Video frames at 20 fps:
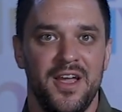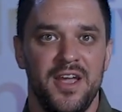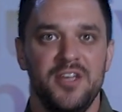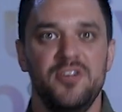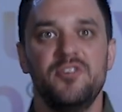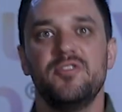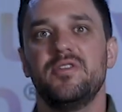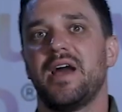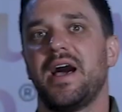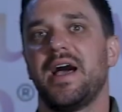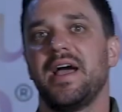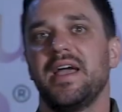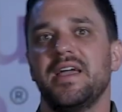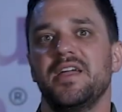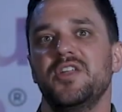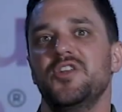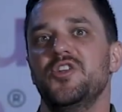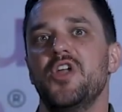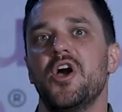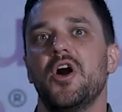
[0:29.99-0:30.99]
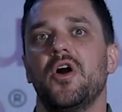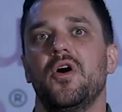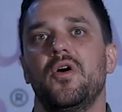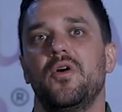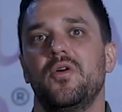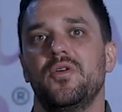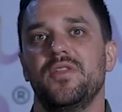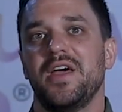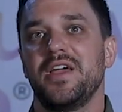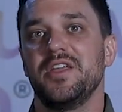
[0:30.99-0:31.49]
You and I
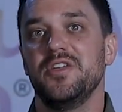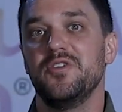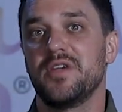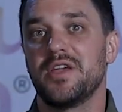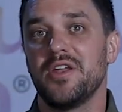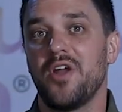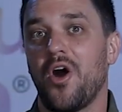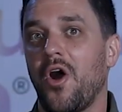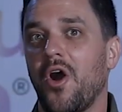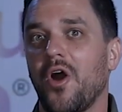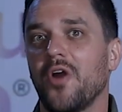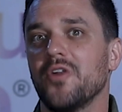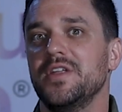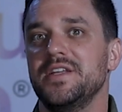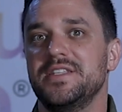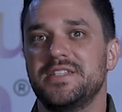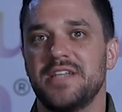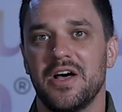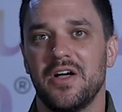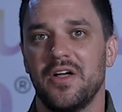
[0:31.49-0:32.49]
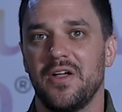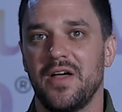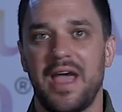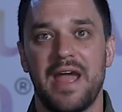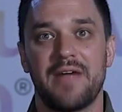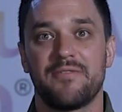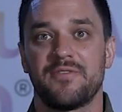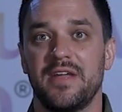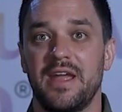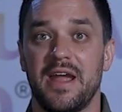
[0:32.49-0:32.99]
know that you can hardly tell
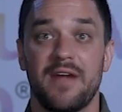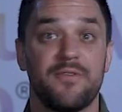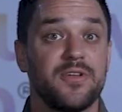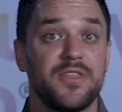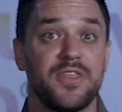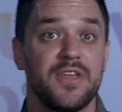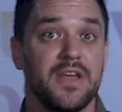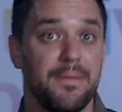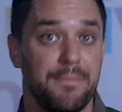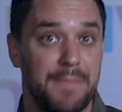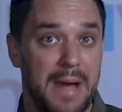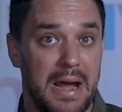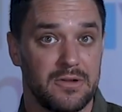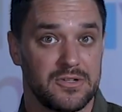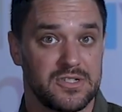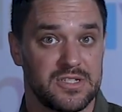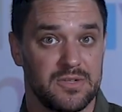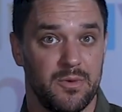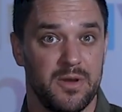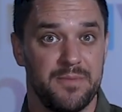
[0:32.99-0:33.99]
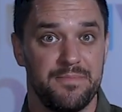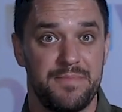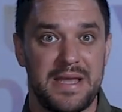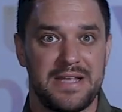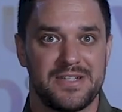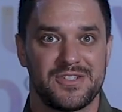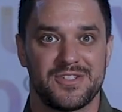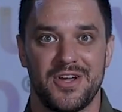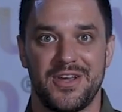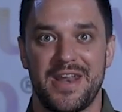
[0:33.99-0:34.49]
everything about someone
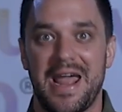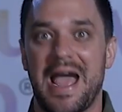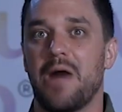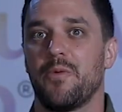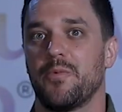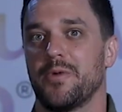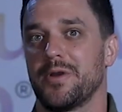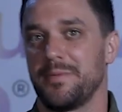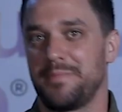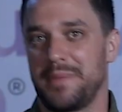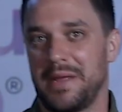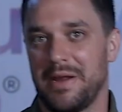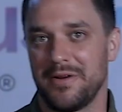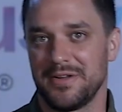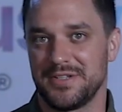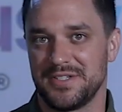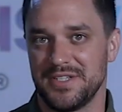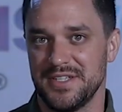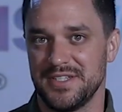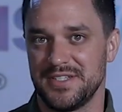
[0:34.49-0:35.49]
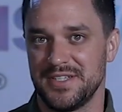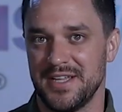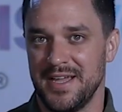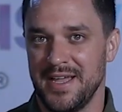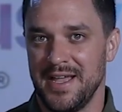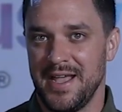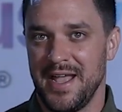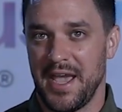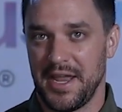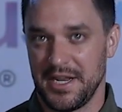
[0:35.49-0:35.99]
based on outward appearances.
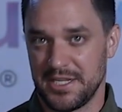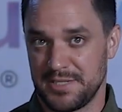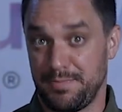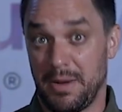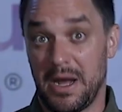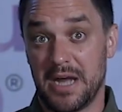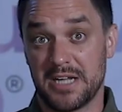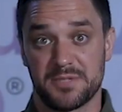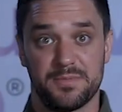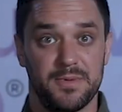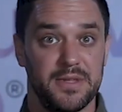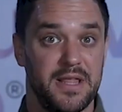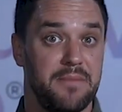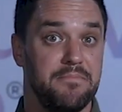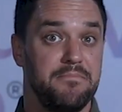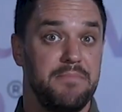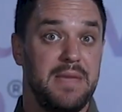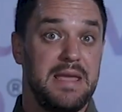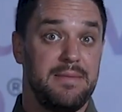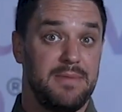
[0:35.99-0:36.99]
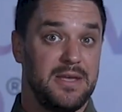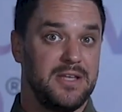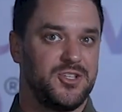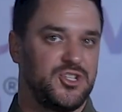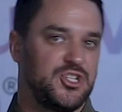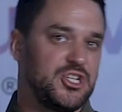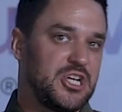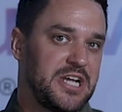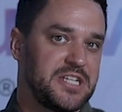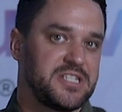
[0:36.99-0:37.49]
And it's possible that maybe,
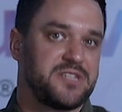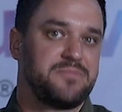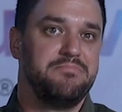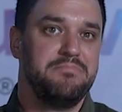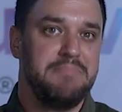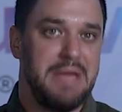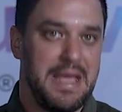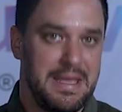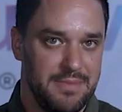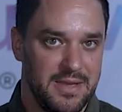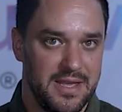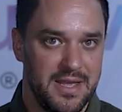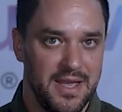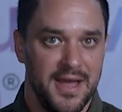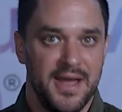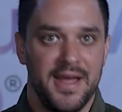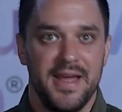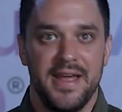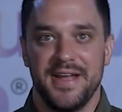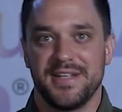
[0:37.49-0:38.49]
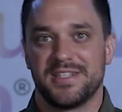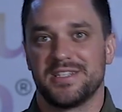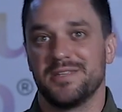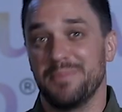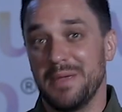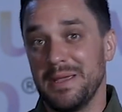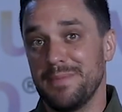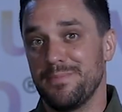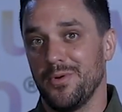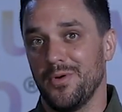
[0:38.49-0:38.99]
just maybe, it's the
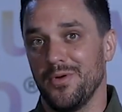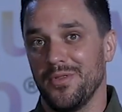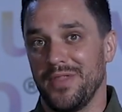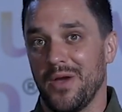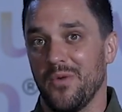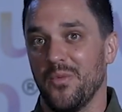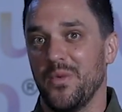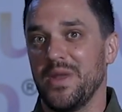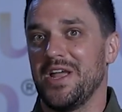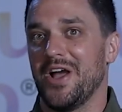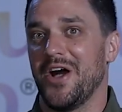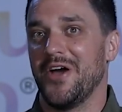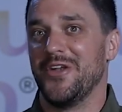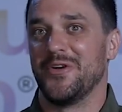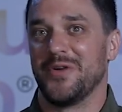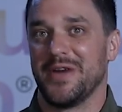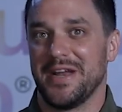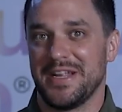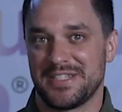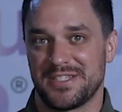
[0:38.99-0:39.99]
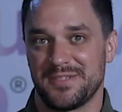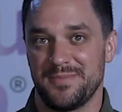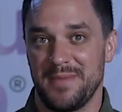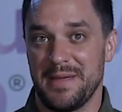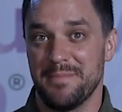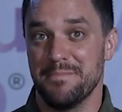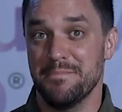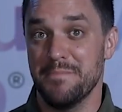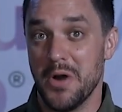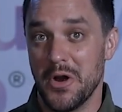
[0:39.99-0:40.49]
people that we
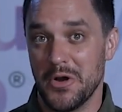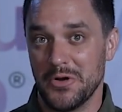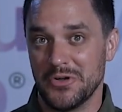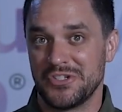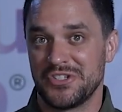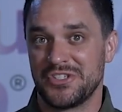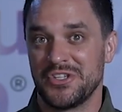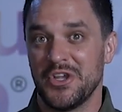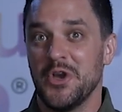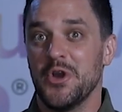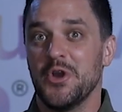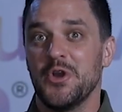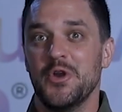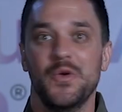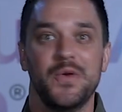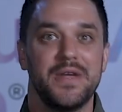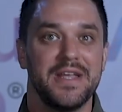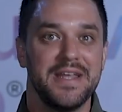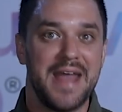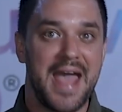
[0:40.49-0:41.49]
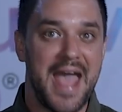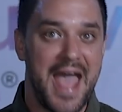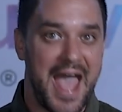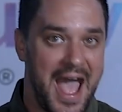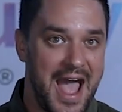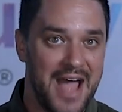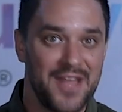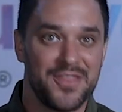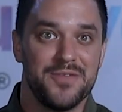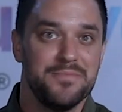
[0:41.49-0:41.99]
underestimate most who can
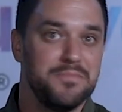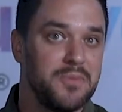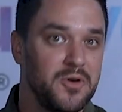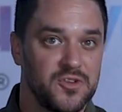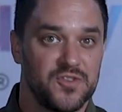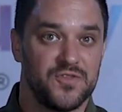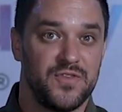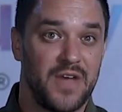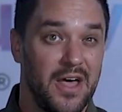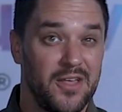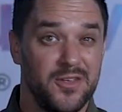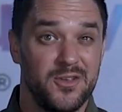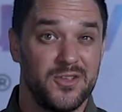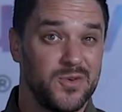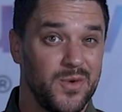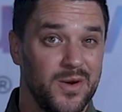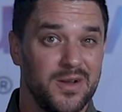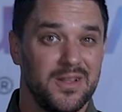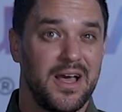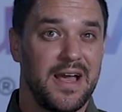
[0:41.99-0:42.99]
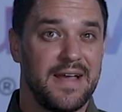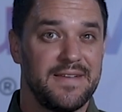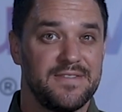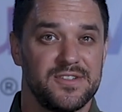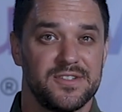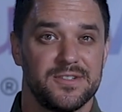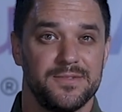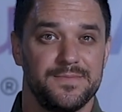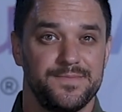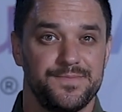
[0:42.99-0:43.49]
add the most value to our
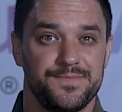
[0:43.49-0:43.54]
lives.